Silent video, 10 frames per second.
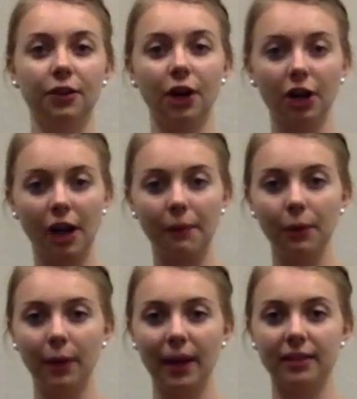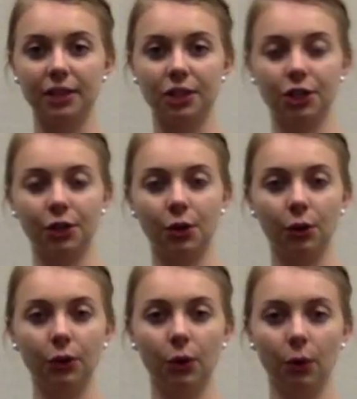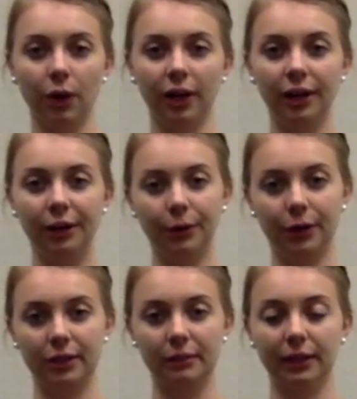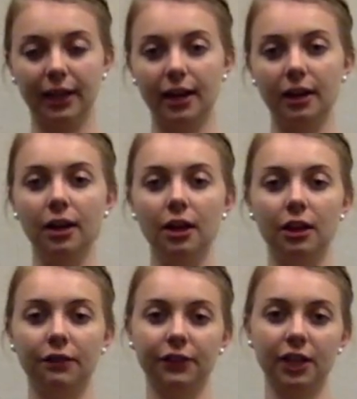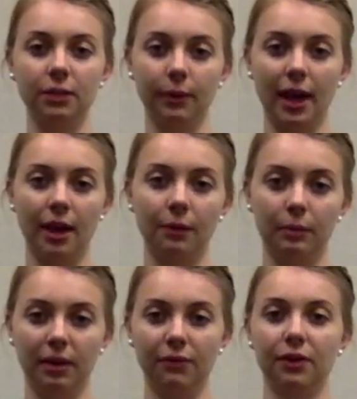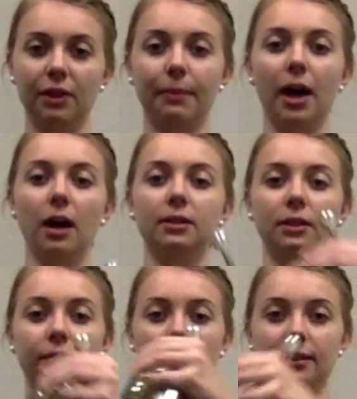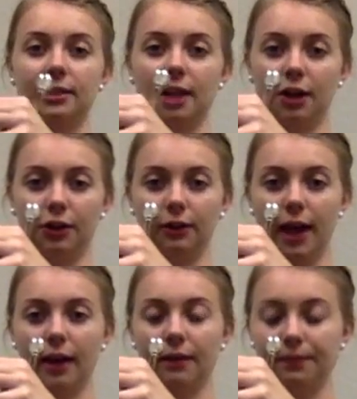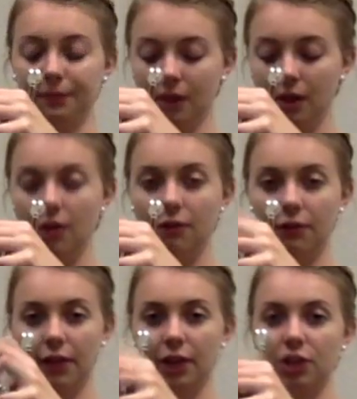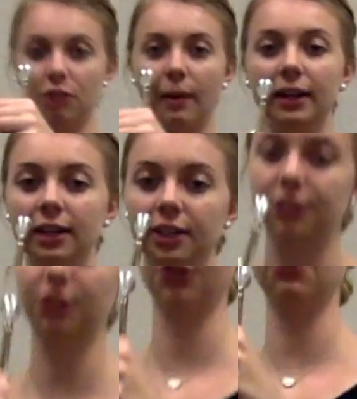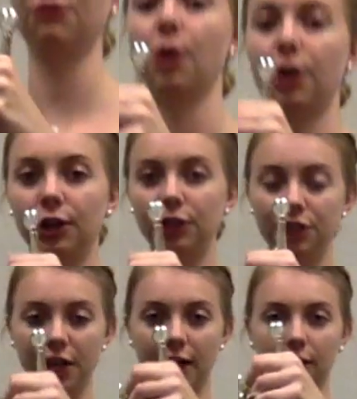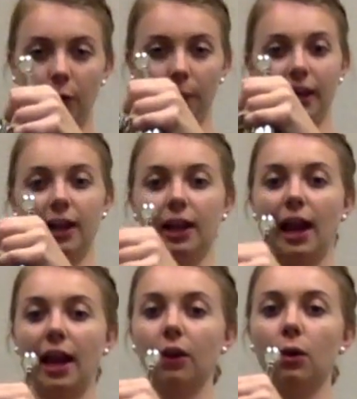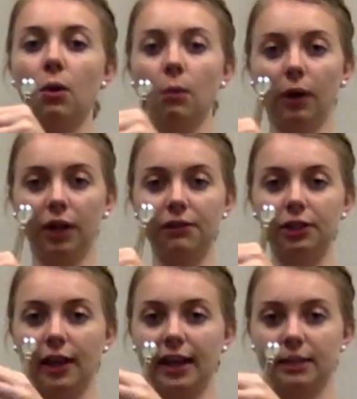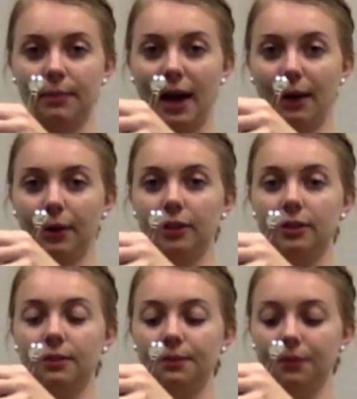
There are a couple ways that you can hold the horn in order to play it. The first way would be for the bell to rest on your leg. For this, you might need to scoot forward in your chair a little bit and angle one of your legs backwards.